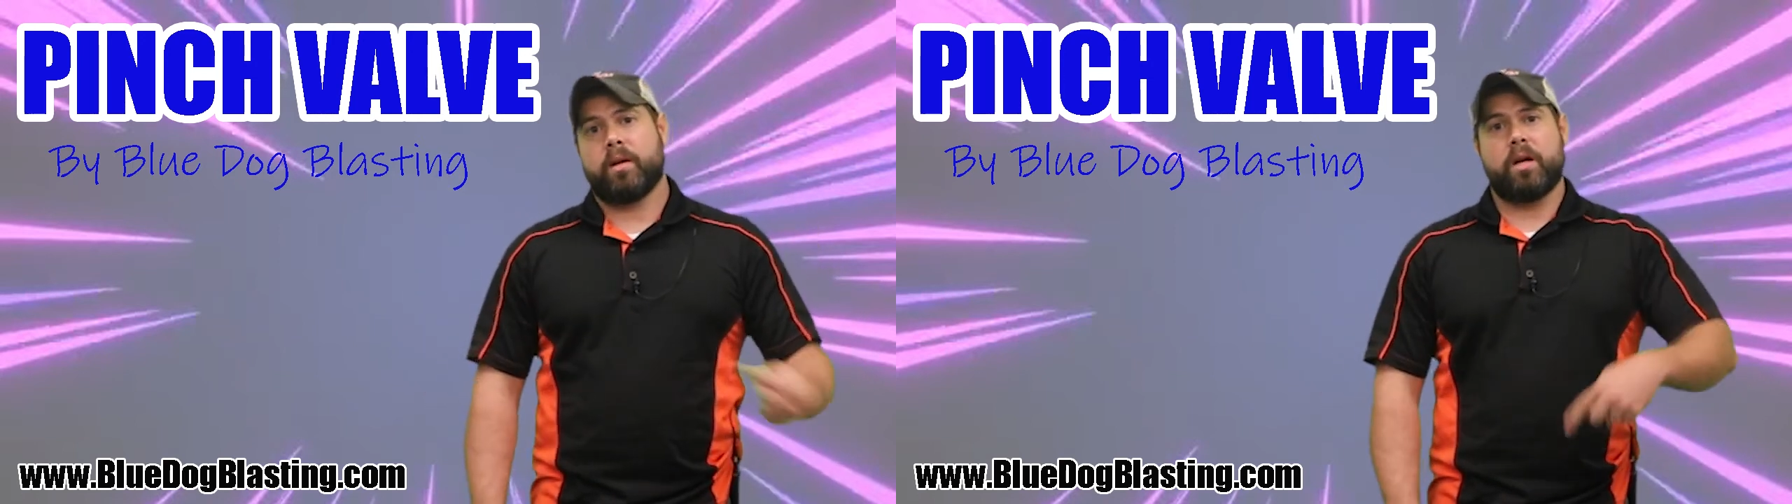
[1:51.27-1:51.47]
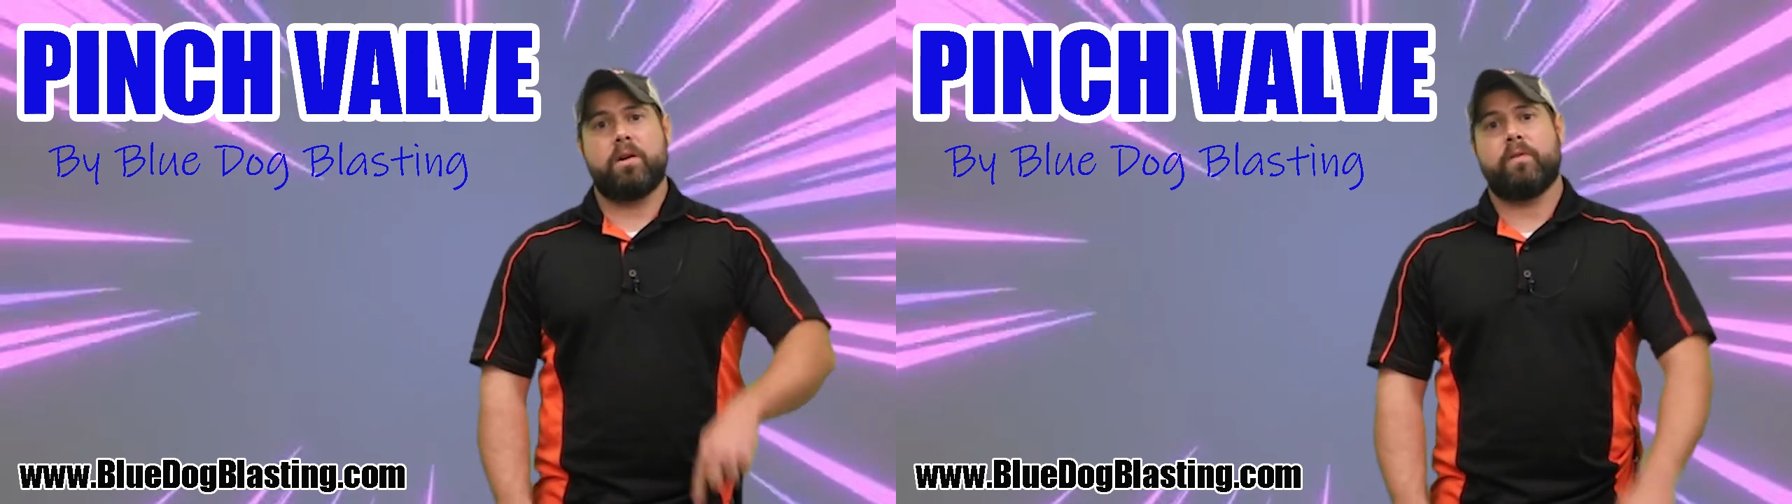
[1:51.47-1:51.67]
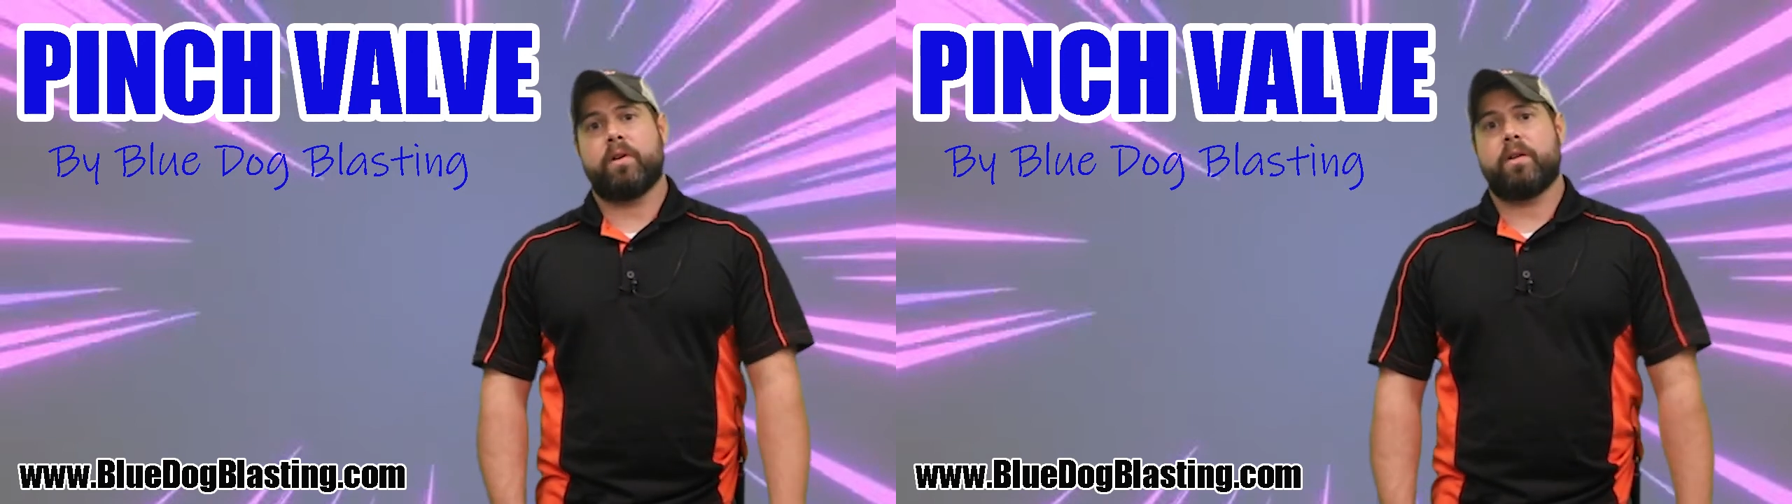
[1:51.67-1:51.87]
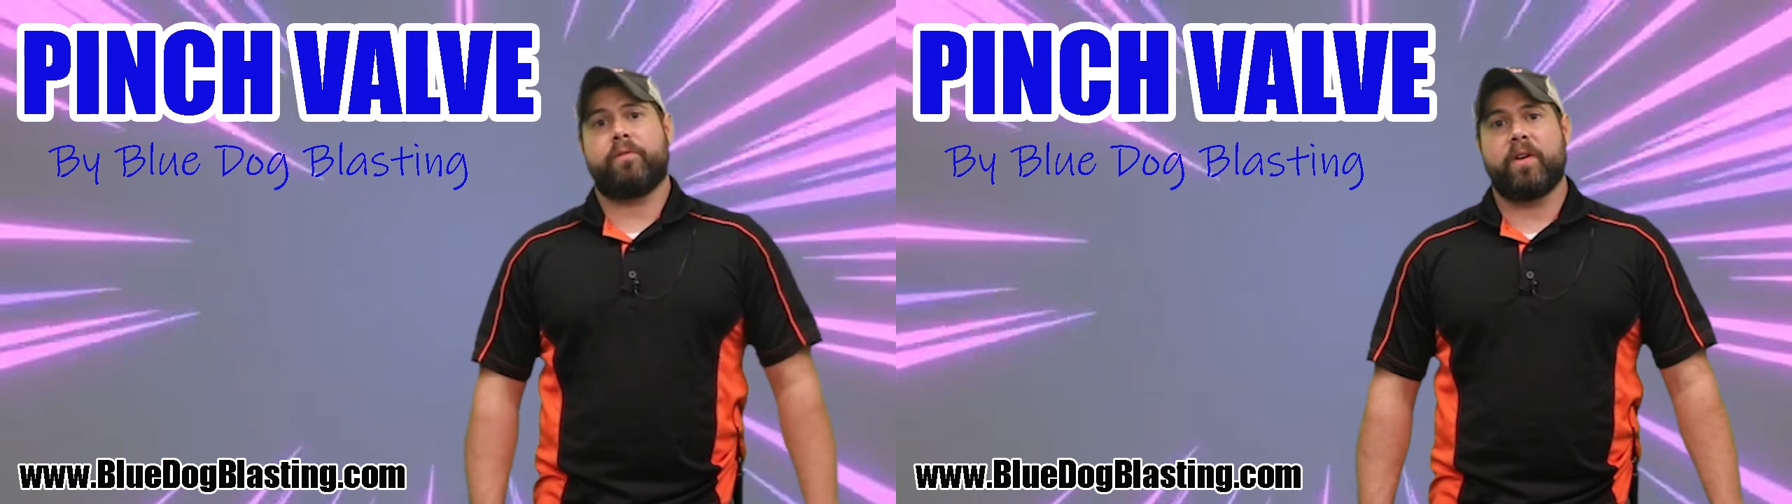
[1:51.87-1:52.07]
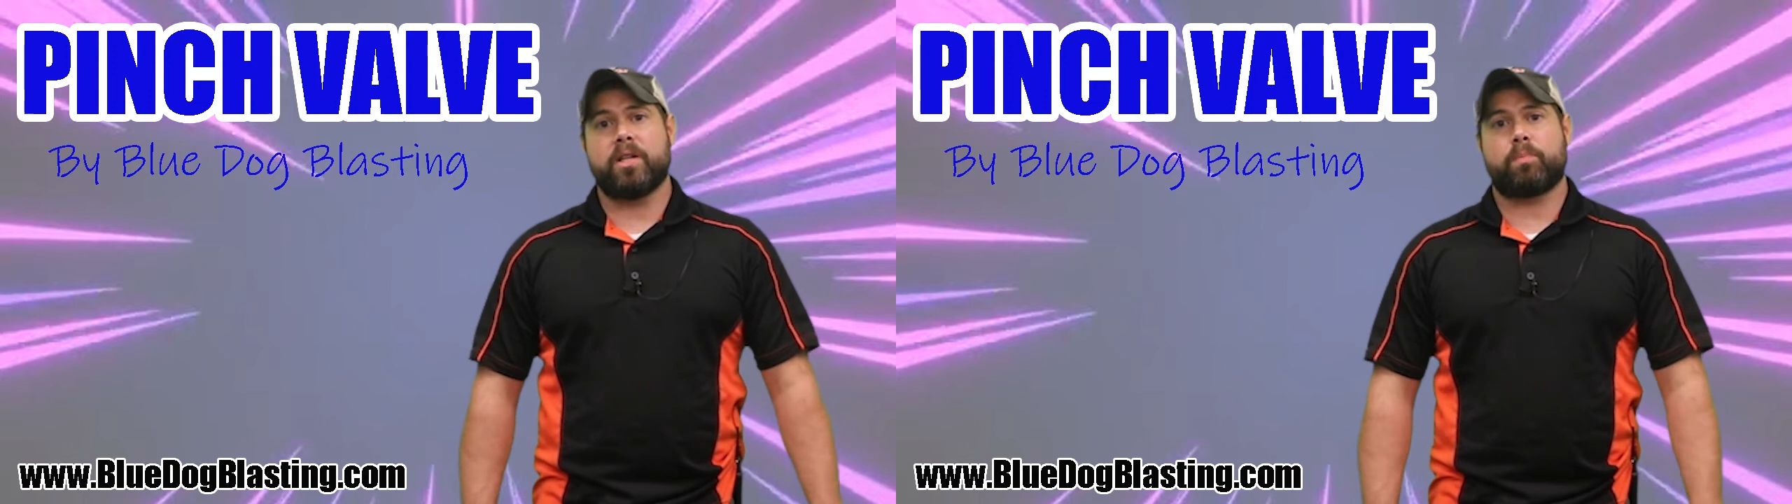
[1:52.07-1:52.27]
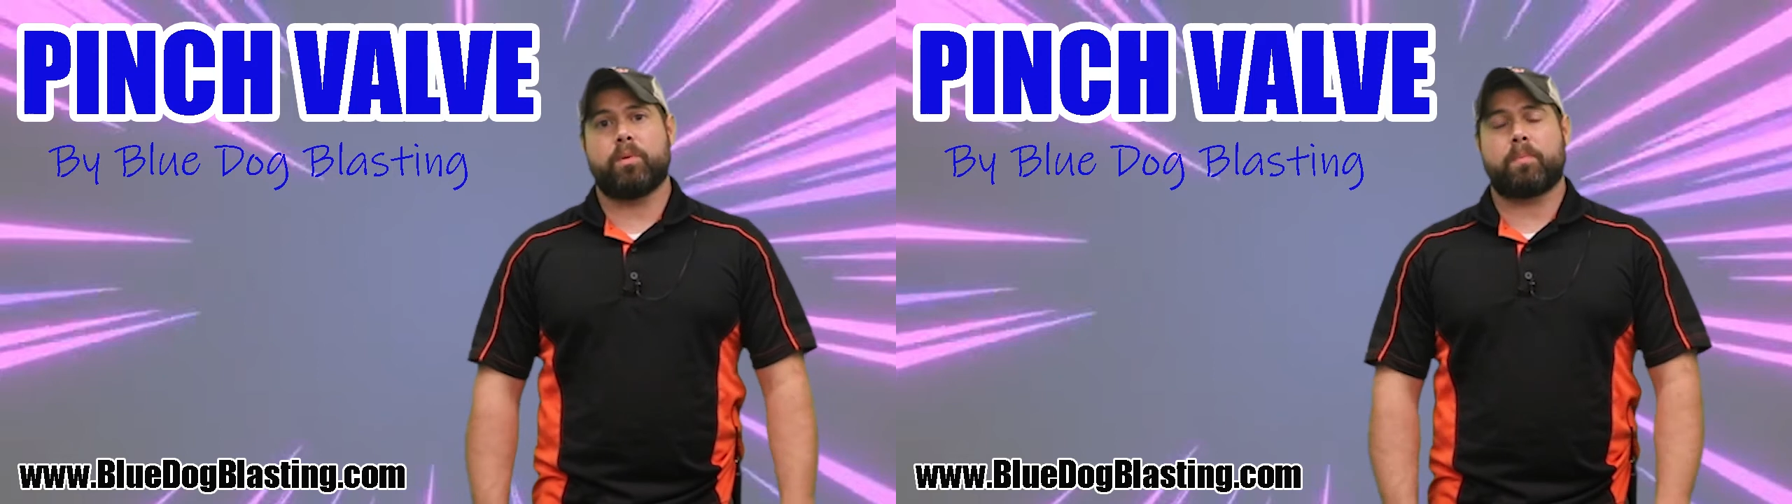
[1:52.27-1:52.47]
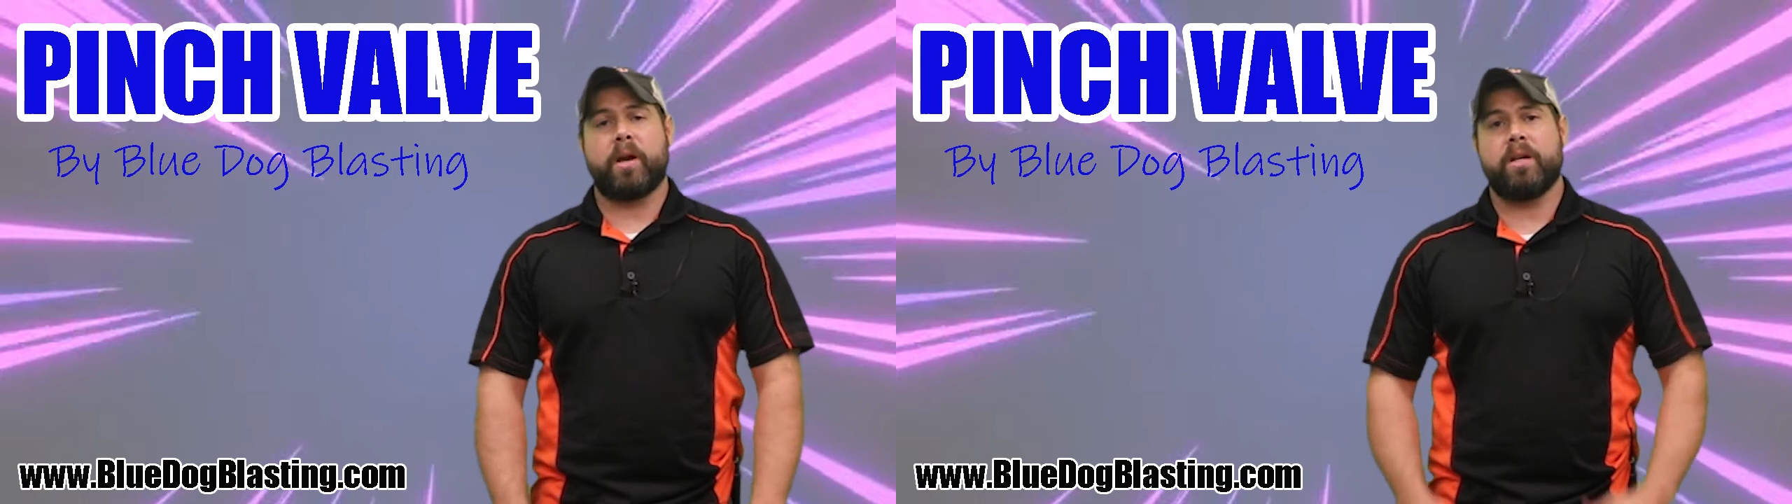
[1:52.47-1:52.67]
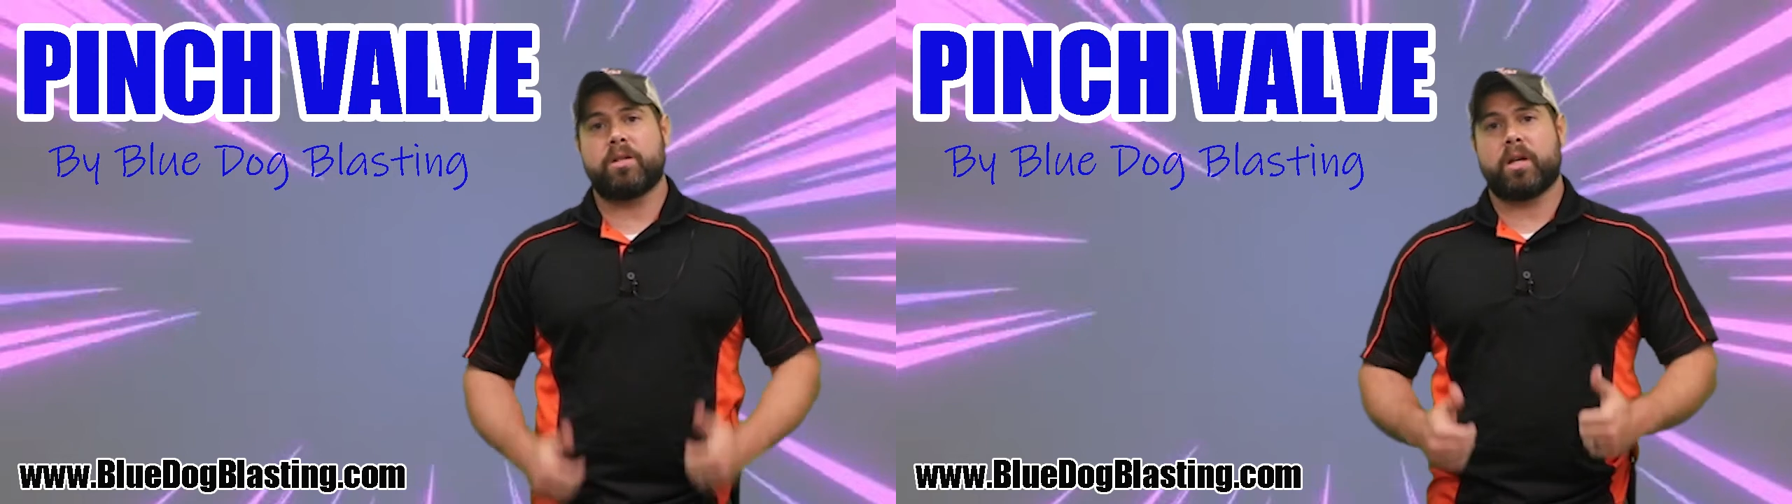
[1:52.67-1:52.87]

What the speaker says: head over to the Facebook page,